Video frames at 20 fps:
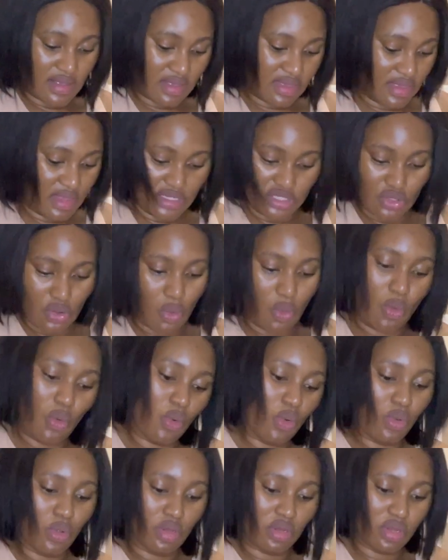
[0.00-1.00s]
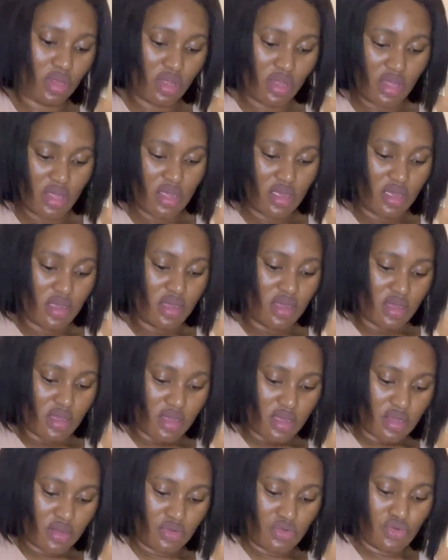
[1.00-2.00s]
this whole
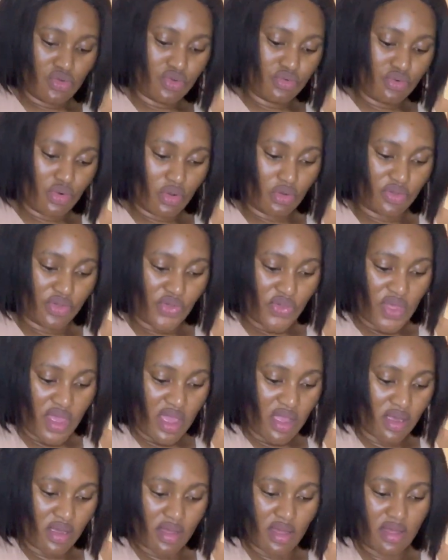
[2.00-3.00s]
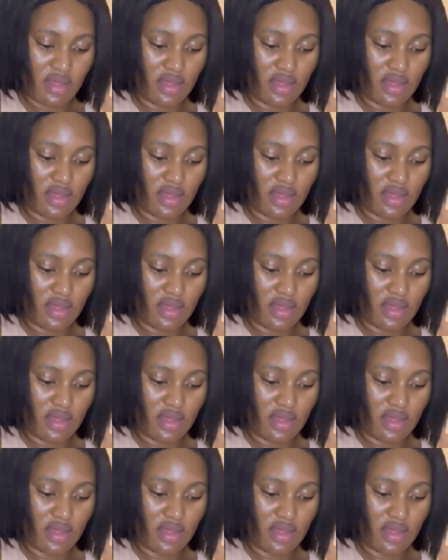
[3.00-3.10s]
new role thing.